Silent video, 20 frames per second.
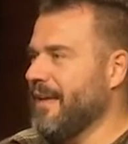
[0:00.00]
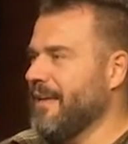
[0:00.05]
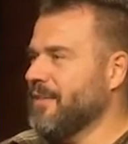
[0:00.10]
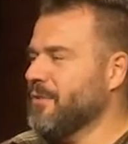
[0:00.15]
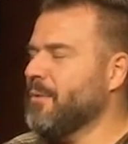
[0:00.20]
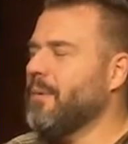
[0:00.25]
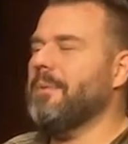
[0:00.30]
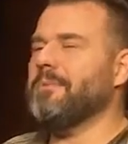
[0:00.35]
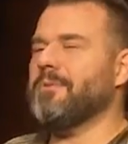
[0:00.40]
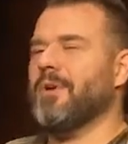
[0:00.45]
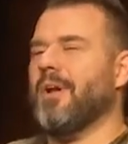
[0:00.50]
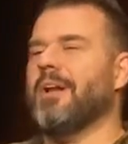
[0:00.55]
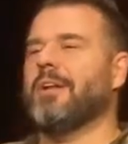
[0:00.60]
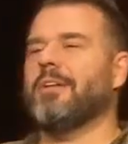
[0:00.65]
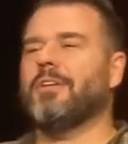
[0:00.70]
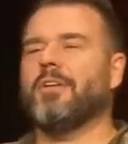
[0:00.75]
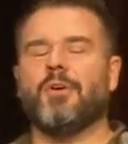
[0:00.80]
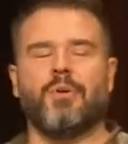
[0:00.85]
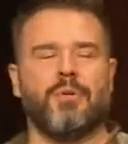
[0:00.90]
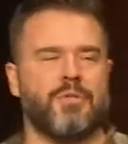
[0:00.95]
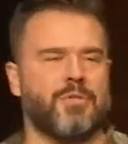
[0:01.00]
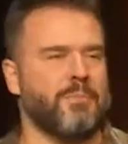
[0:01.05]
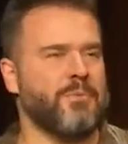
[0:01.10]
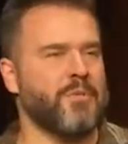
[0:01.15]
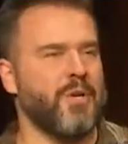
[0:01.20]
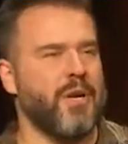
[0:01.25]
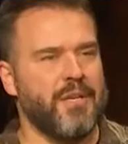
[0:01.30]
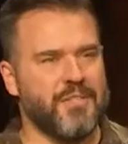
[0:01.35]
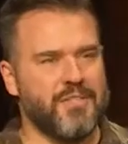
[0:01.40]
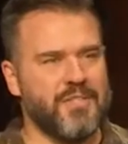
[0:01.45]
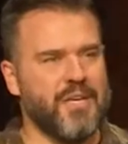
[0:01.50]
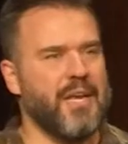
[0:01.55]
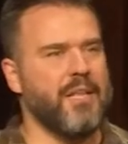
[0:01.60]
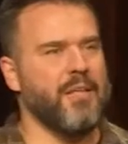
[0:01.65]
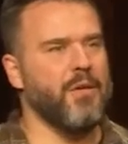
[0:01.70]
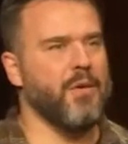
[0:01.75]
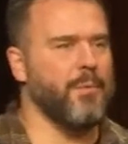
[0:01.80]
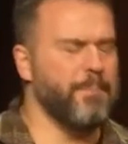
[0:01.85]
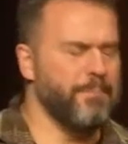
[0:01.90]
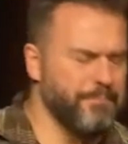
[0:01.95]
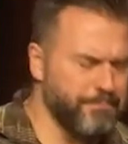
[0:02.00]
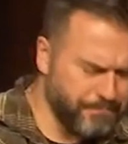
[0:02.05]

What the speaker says: So what I'm trying to do is I'm trying to say to you,